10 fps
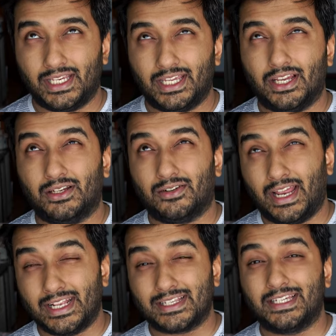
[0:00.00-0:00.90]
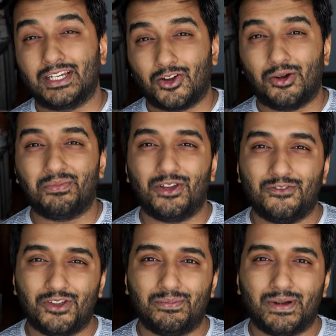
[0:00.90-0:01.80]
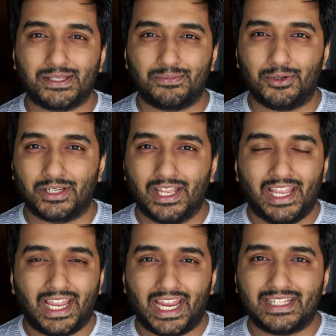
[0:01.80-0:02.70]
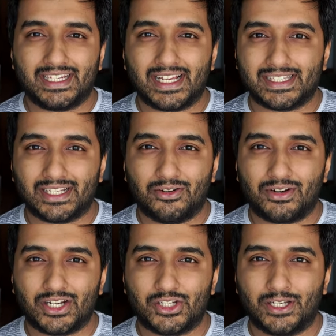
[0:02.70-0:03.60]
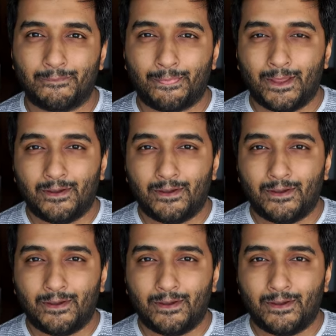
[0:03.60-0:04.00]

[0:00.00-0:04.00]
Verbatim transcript: take a translated copy of your passport either in Kazakh or Russian